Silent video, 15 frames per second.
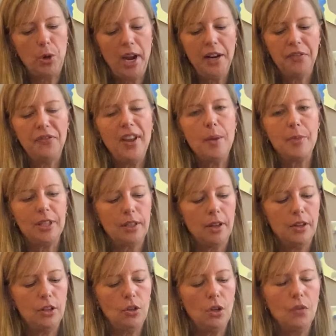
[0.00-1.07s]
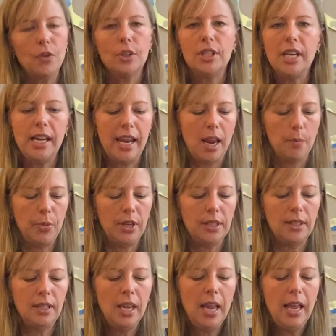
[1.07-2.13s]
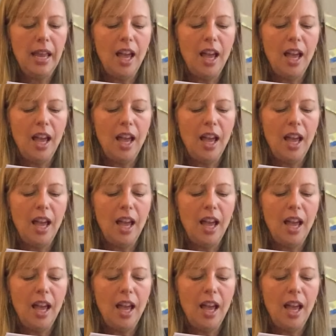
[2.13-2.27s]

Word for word: prank famous on this university campus,